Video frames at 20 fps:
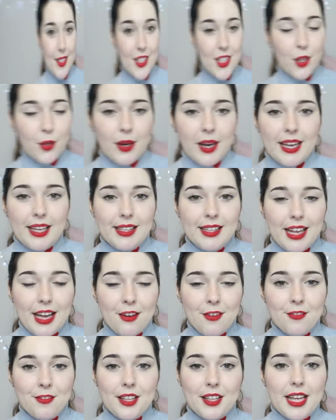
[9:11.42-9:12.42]
So I
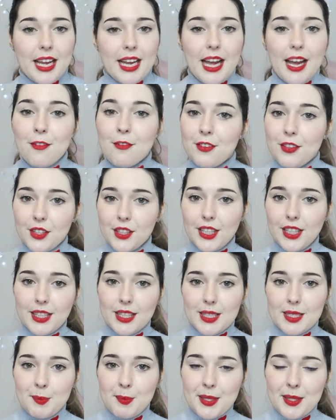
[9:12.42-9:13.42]
love that they are very
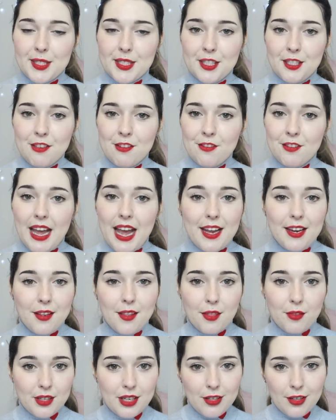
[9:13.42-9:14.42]
inexpensive at
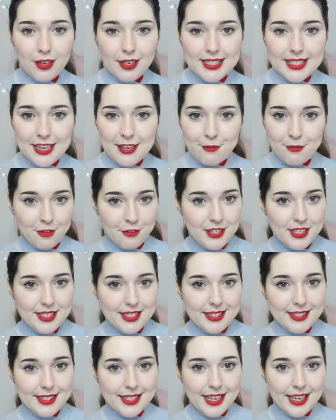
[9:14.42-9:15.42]

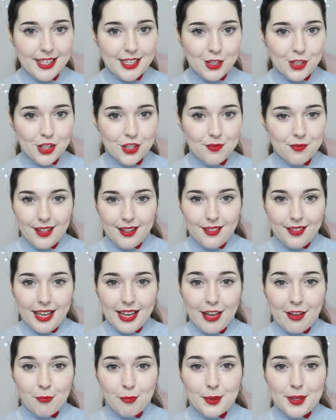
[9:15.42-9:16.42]
$3.50 each.
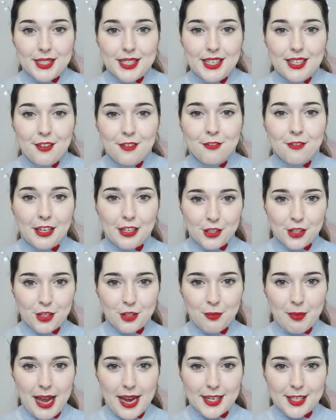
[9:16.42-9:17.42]
They have pretty,
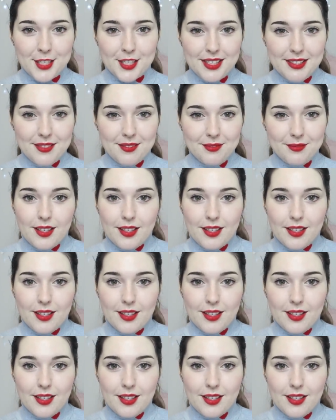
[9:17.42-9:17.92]
functional packaging.